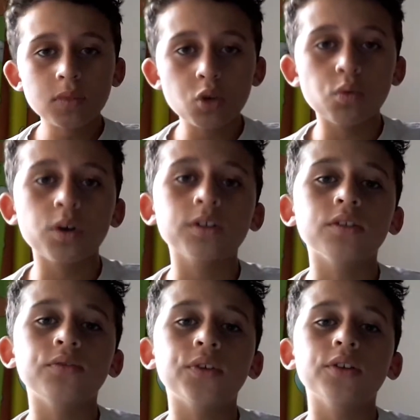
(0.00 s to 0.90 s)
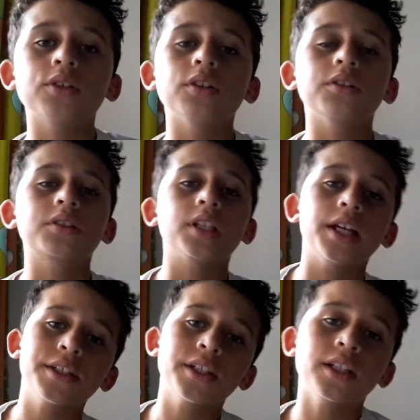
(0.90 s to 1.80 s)
what your photo looks
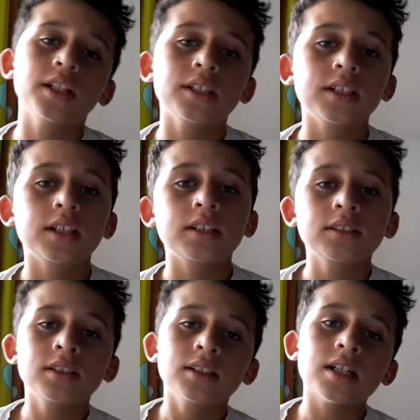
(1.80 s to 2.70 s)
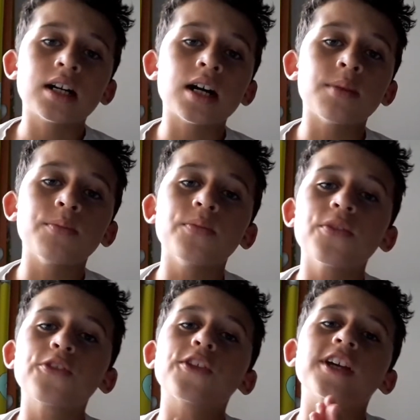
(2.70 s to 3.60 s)
like. Um,
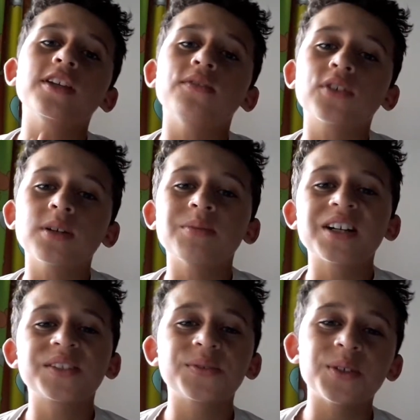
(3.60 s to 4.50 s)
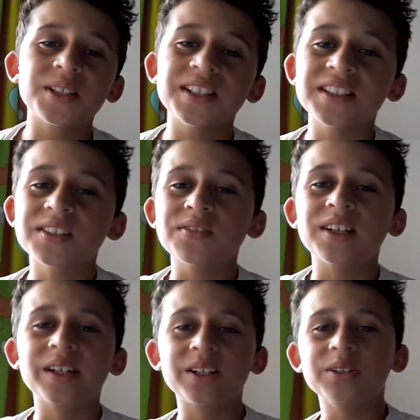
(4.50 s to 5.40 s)
thank you very much for watching this
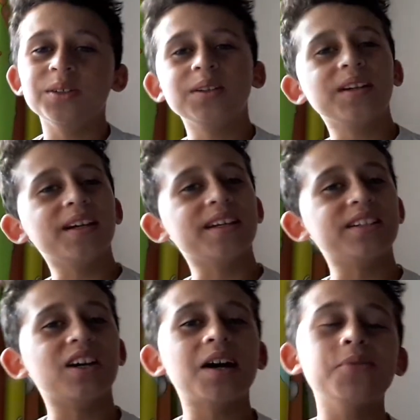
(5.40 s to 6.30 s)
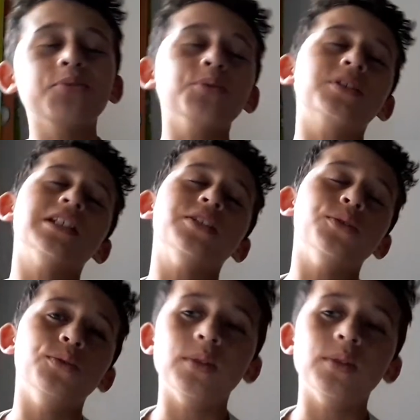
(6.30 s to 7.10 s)
video, and I will see you